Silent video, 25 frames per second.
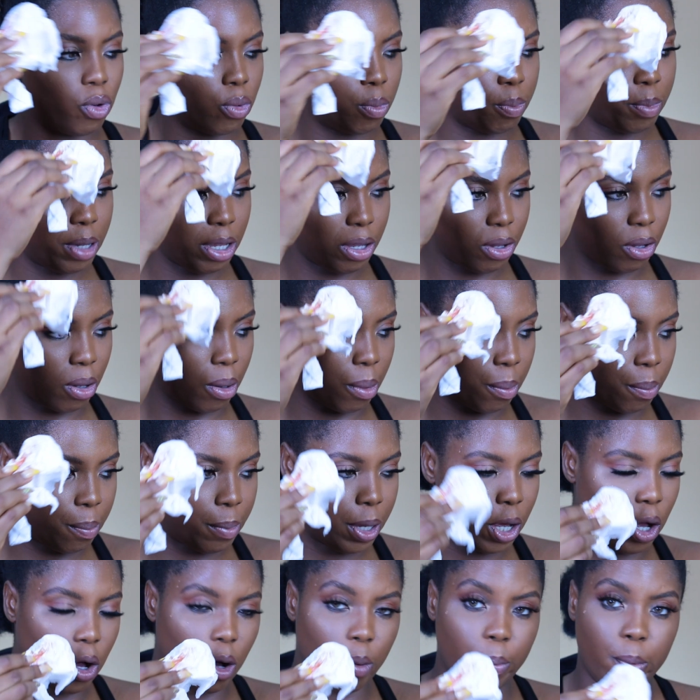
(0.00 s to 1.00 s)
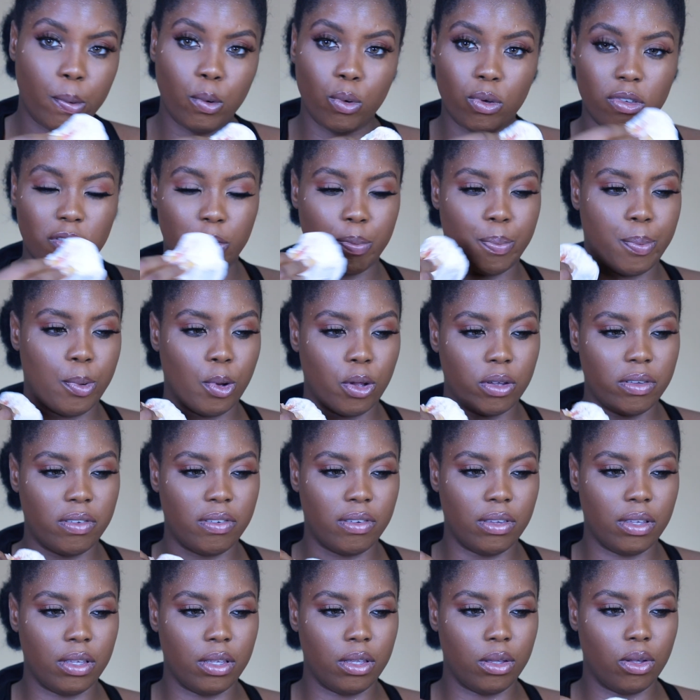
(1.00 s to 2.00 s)
make your makeup look
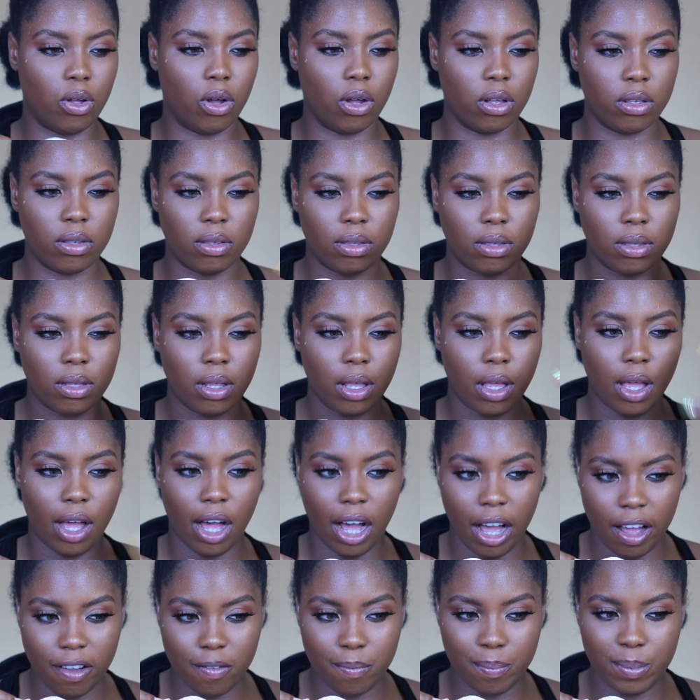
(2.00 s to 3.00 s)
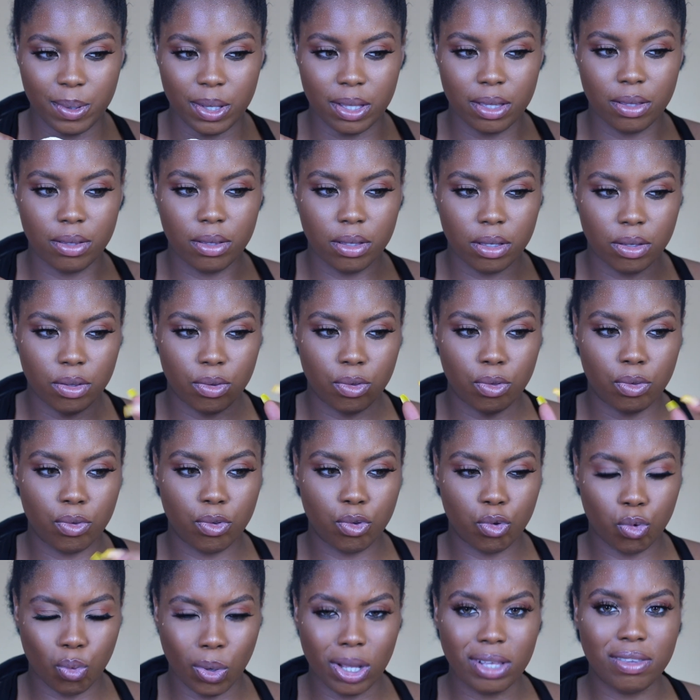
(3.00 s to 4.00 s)
splotchy, because I've been
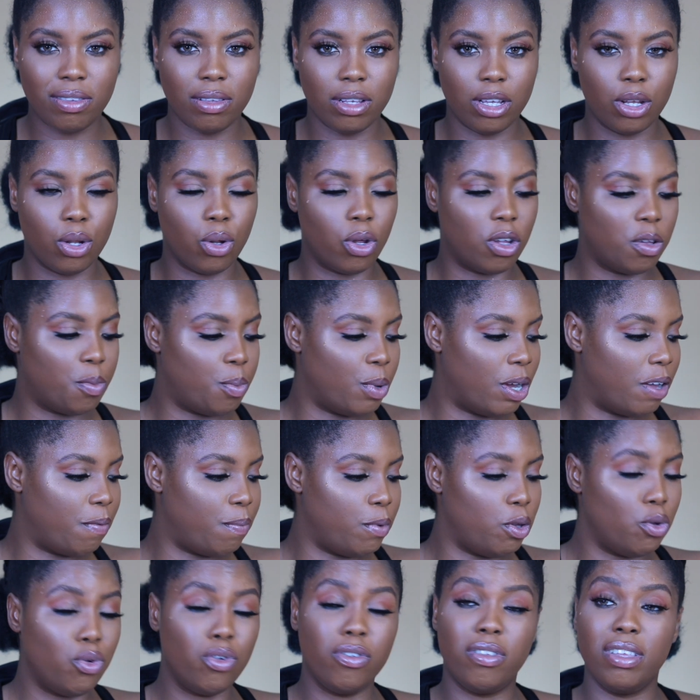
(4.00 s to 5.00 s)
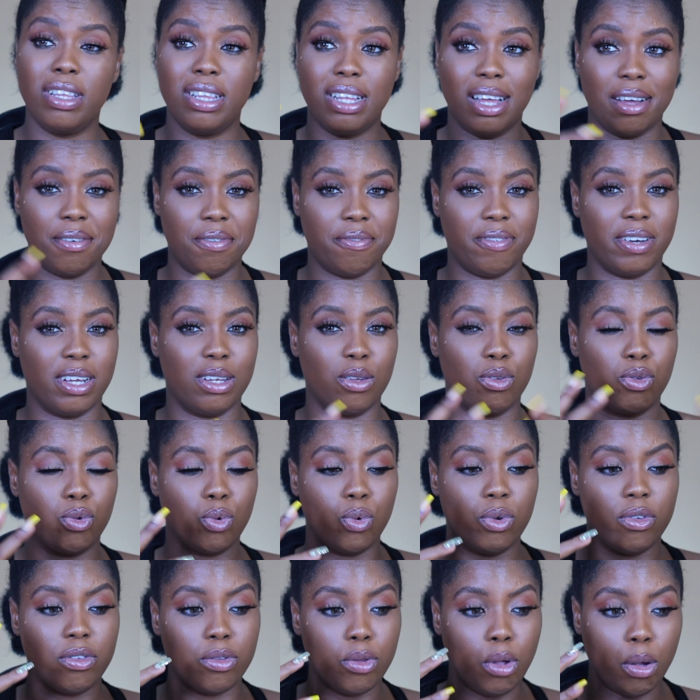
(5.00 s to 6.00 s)
sweating a lot but I've been using that fan,
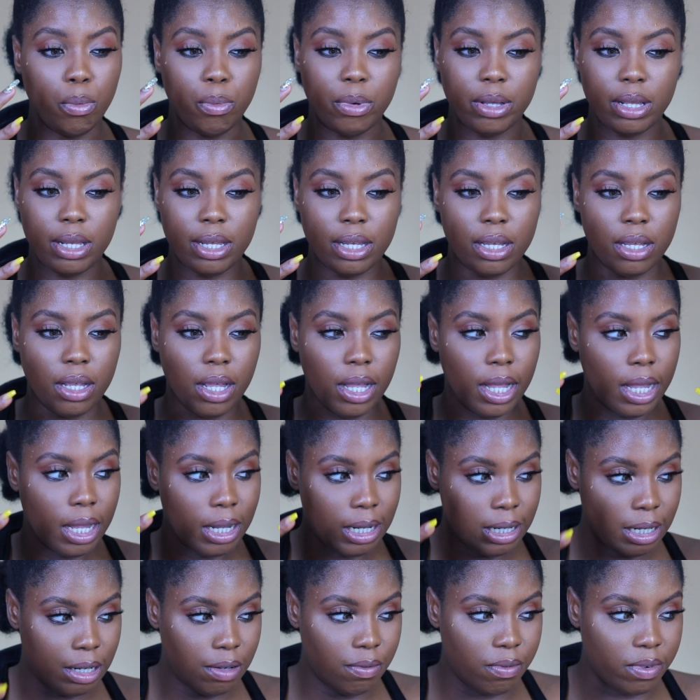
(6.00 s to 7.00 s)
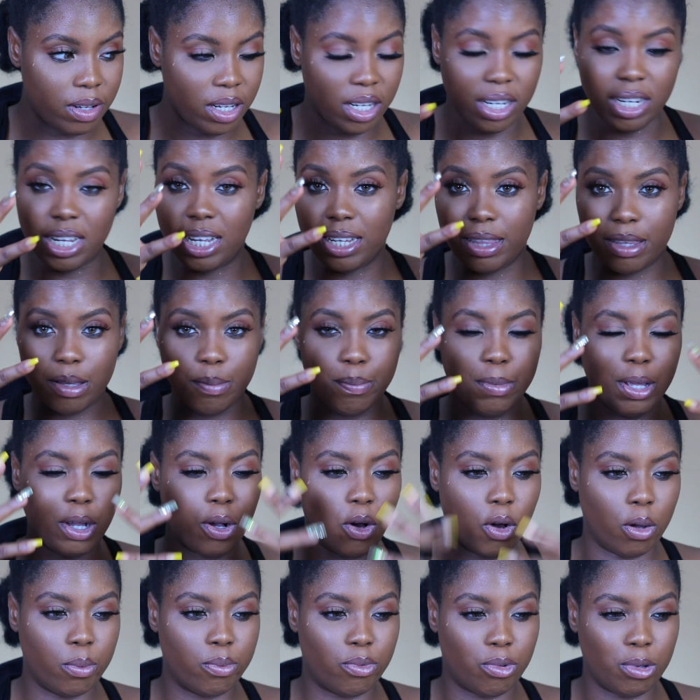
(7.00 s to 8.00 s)
so it didn't really let the
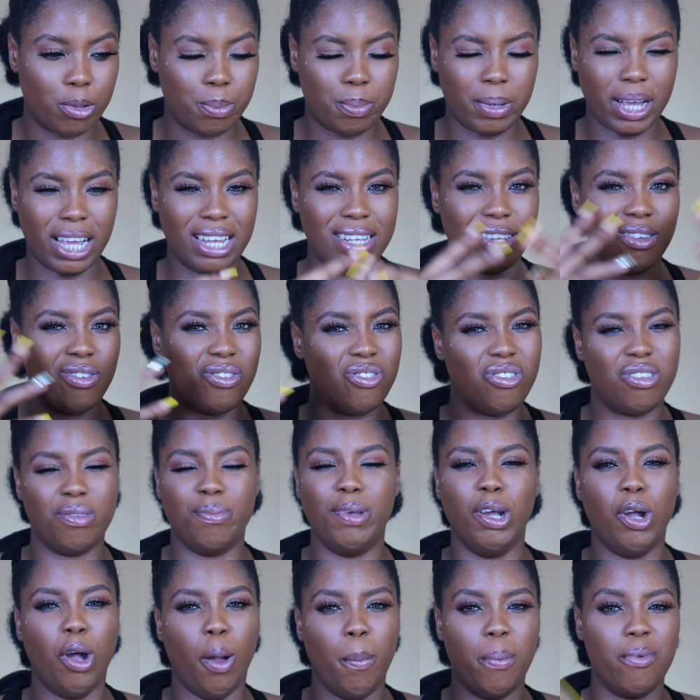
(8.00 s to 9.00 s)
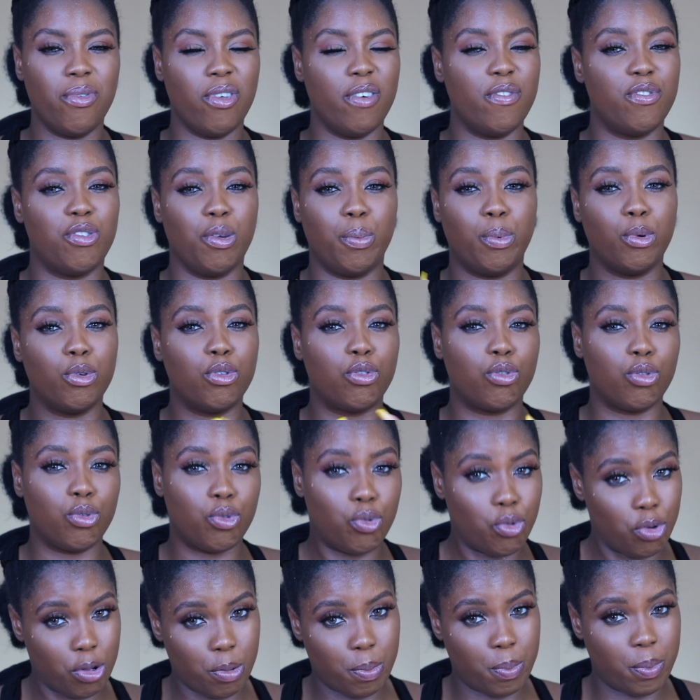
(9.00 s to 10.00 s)
makeup drip, and the makeup is not even supposed to
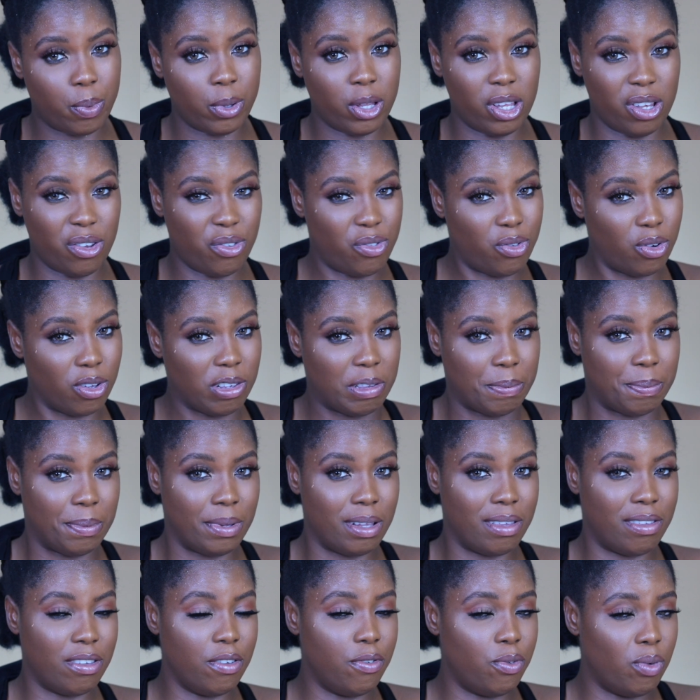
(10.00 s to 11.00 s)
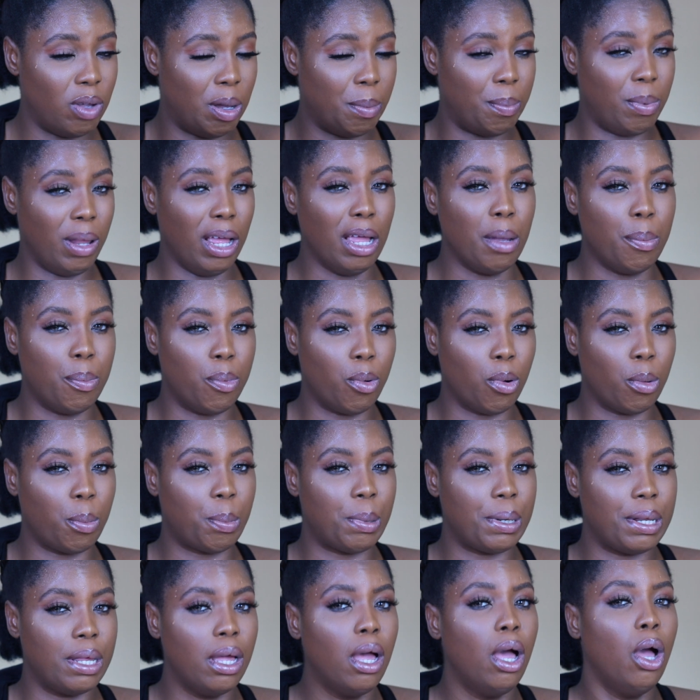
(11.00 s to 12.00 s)
drip in the first place. If you apply it
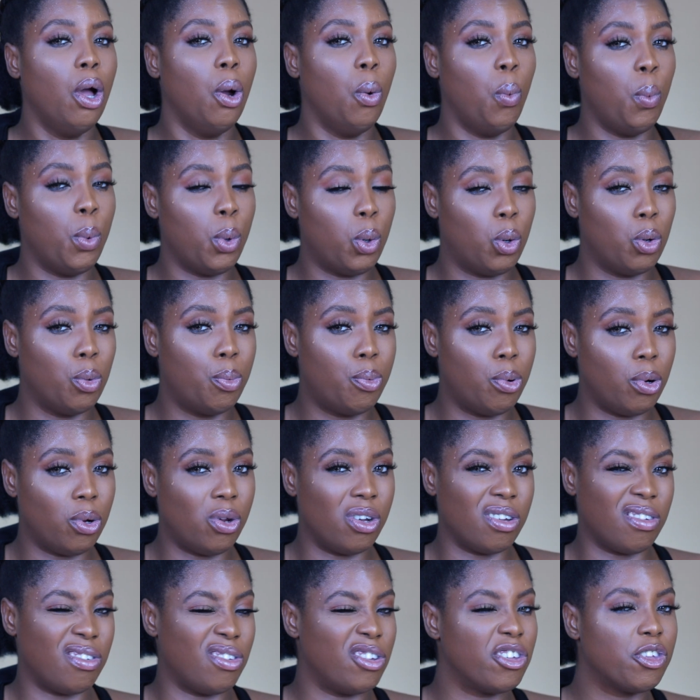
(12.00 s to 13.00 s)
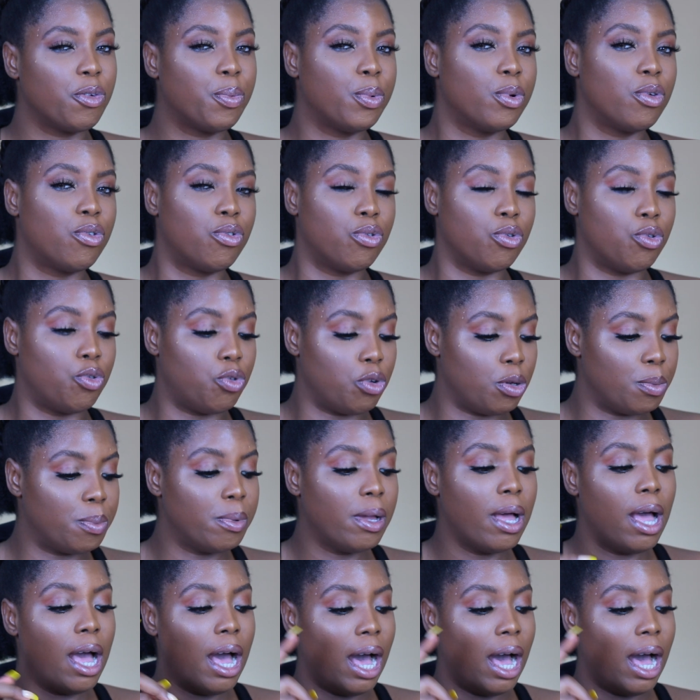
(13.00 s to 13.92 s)
properly with good products, it's not supposed to drip.